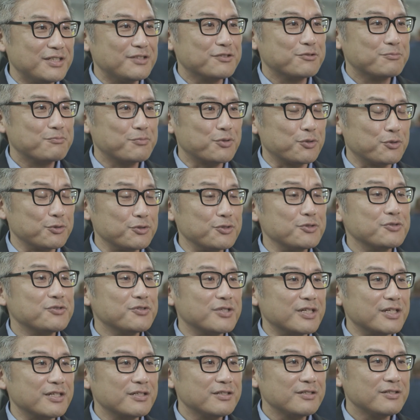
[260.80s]
is
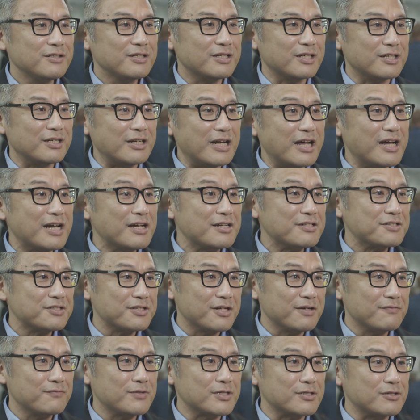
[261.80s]
producing a
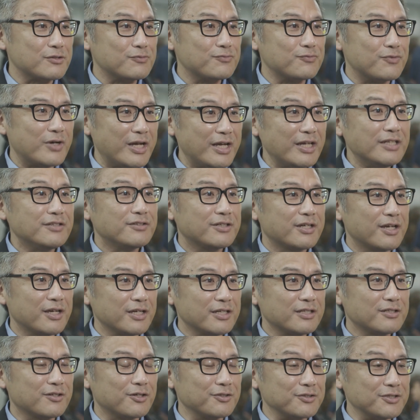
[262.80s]
large number of
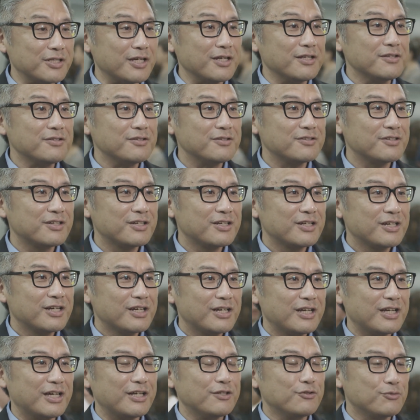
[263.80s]
8K content,
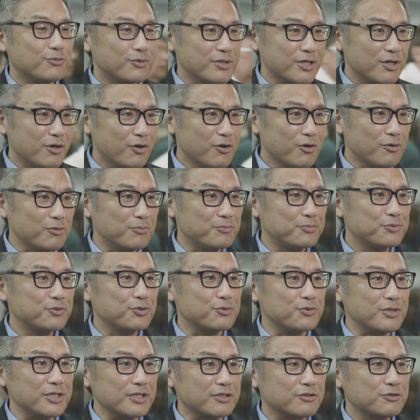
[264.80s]
and we hope
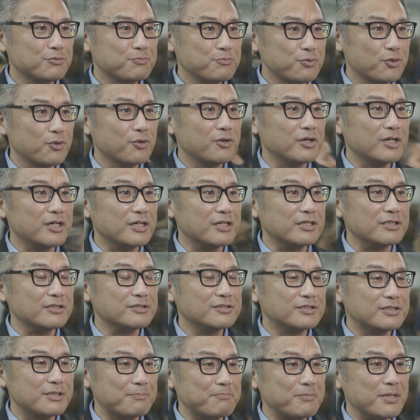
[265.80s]
to explore
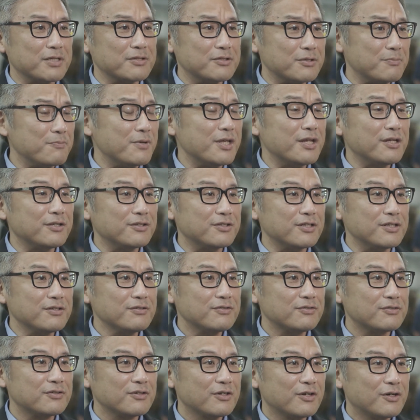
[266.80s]
the
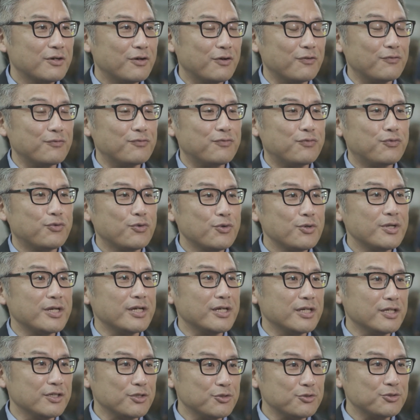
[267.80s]
possibilities of
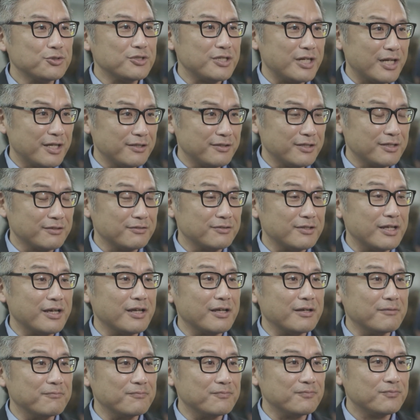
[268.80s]
fully utilizing
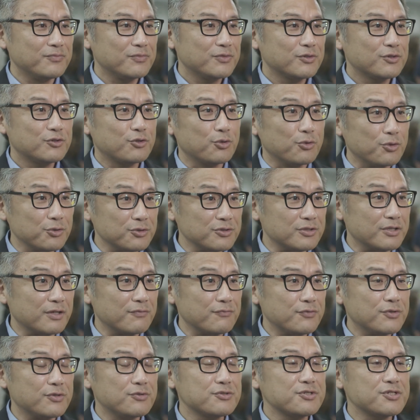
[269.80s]
them towards the
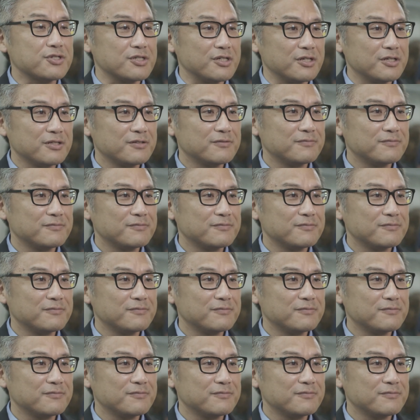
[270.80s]
future.